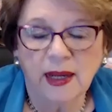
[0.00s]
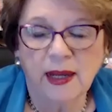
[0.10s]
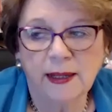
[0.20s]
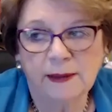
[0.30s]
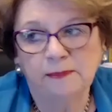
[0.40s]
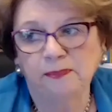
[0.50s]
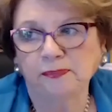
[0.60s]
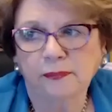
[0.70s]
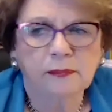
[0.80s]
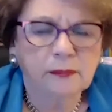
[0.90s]
Um,
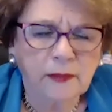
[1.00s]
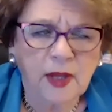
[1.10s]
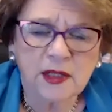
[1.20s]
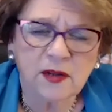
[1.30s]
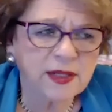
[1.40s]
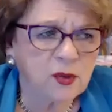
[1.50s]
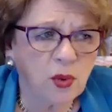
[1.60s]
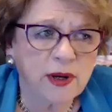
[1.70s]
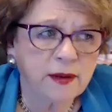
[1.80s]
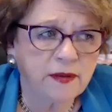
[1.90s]
so that's
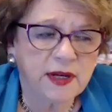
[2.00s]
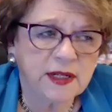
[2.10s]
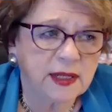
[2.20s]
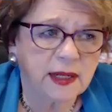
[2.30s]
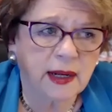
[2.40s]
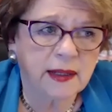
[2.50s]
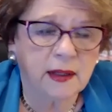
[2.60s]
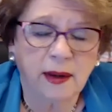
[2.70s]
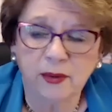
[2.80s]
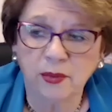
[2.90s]
one of the things that
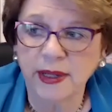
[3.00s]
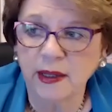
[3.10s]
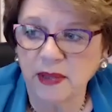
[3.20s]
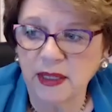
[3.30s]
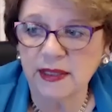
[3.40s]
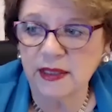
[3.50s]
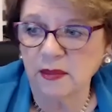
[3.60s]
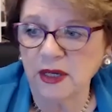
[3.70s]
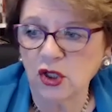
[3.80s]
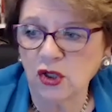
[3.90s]
I would recommend, is to
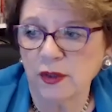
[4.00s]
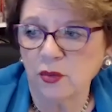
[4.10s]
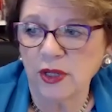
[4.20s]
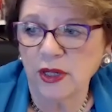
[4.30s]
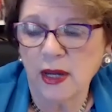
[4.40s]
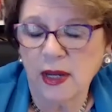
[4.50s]
make sure that we